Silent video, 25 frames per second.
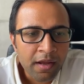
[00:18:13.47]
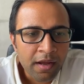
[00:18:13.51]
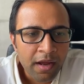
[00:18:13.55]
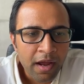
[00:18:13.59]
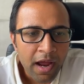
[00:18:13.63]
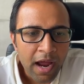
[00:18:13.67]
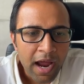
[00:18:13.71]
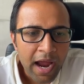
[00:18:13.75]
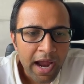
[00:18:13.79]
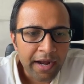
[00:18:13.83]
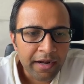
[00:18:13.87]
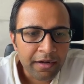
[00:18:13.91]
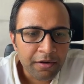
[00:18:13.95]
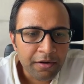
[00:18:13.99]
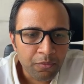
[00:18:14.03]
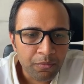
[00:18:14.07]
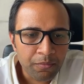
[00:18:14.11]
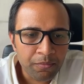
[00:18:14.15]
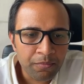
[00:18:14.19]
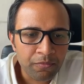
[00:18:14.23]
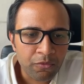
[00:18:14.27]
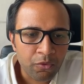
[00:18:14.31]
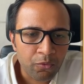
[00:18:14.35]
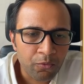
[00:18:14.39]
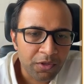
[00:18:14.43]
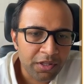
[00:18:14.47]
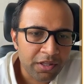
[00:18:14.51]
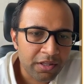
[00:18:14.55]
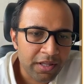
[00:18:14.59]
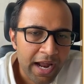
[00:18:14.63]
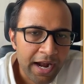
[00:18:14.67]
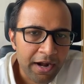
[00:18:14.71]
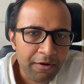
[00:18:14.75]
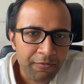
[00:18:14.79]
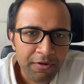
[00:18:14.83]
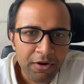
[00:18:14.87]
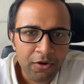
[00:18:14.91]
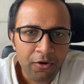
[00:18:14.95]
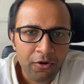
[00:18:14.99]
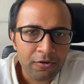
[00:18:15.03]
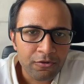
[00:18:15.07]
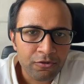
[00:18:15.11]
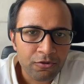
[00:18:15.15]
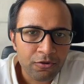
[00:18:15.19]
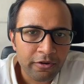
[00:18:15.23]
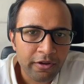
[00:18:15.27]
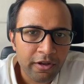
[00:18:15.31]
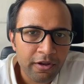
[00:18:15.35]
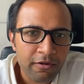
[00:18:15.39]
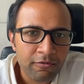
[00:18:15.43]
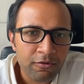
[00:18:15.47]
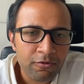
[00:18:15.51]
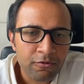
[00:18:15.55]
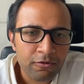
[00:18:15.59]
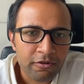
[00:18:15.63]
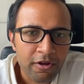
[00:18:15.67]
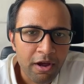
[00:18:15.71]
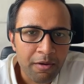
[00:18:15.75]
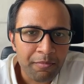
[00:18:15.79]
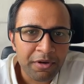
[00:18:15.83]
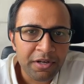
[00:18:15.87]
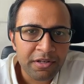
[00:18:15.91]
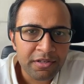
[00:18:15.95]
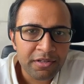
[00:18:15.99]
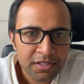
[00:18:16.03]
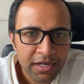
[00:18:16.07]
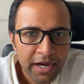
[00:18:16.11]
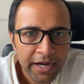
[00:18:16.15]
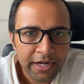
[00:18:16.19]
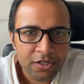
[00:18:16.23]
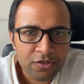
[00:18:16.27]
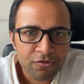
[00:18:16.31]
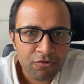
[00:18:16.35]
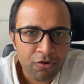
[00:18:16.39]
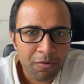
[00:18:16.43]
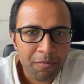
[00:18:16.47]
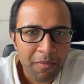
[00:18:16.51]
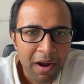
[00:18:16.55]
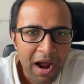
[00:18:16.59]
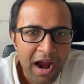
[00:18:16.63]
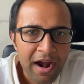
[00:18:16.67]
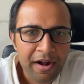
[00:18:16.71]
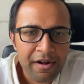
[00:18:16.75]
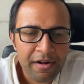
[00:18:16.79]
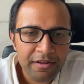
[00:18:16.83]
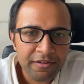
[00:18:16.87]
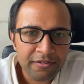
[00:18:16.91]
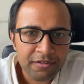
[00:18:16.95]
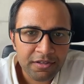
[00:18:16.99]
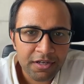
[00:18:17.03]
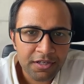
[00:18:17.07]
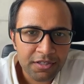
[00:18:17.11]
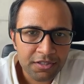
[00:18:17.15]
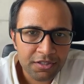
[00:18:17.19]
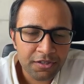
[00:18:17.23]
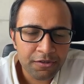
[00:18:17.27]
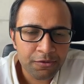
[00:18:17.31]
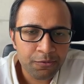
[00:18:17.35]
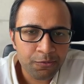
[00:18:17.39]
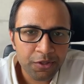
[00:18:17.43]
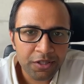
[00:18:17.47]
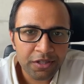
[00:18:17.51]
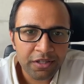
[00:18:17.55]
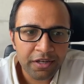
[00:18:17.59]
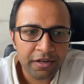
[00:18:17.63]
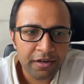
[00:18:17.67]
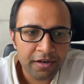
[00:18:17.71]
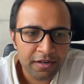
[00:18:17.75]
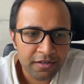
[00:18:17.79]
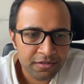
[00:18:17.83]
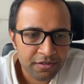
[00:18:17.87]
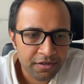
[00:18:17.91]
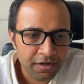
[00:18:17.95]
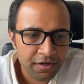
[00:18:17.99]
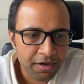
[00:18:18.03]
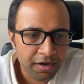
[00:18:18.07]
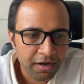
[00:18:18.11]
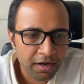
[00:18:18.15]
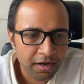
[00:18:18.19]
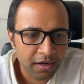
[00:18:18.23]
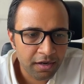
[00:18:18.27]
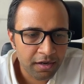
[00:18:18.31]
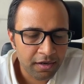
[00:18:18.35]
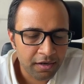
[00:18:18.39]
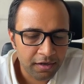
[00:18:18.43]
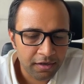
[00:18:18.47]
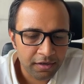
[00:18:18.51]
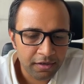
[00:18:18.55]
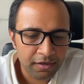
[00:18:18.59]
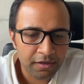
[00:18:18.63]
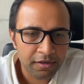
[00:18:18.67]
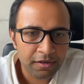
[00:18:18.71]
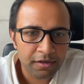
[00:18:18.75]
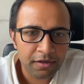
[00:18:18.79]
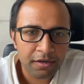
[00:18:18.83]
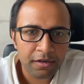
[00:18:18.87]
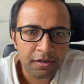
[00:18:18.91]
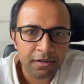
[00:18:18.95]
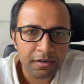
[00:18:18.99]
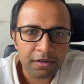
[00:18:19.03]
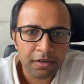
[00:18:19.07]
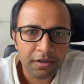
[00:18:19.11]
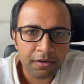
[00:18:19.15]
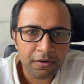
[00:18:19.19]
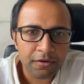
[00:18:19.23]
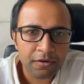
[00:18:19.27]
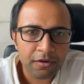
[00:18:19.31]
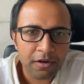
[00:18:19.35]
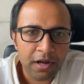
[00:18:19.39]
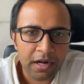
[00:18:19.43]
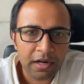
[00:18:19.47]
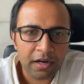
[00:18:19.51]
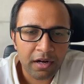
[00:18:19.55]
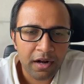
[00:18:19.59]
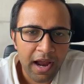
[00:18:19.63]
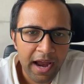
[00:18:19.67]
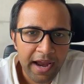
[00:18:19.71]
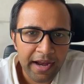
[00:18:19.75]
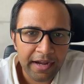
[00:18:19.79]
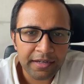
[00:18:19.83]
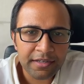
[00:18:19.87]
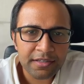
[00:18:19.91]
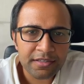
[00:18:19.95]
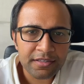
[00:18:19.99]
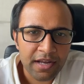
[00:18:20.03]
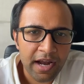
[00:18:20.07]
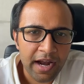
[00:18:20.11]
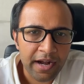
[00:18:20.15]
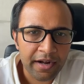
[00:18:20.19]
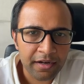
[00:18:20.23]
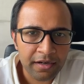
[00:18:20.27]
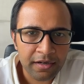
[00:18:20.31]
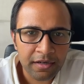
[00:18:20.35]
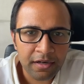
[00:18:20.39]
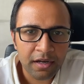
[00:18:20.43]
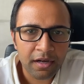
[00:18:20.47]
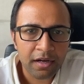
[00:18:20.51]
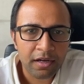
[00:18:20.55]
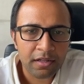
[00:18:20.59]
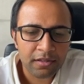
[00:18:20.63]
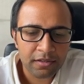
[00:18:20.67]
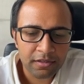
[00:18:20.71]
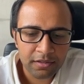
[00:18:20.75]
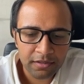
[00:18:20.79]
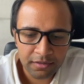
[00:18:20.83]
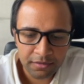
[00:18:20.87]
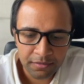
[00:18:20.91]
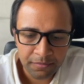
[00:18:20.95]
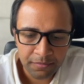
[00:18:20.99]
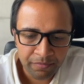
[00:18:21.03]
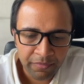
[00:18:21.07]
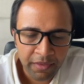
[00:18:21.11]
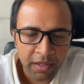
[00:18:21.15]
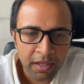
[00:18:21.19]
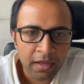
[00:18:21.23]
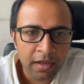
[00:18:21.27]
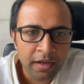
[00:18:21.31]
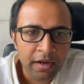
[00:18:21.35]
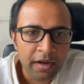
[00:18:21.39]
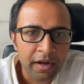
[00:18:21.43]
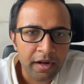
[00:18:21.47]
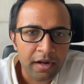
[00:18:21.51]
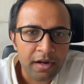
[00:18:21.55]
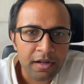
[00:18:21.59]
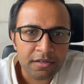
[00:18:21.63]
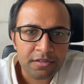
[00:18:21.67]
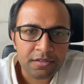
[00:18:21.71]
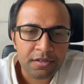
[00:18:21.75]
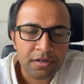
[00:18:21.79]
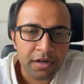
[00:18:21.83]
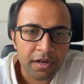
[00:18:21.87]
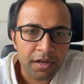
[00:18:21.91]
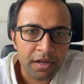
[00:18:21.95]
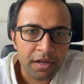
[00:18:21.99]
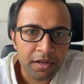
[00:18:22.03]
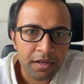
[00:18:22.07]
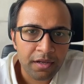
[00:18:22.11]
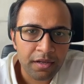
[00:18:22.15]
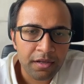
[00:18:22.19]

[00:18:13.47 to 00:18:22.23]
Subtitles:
And with that, we'll also give you some insights from our discussion with industry, our clients and other industry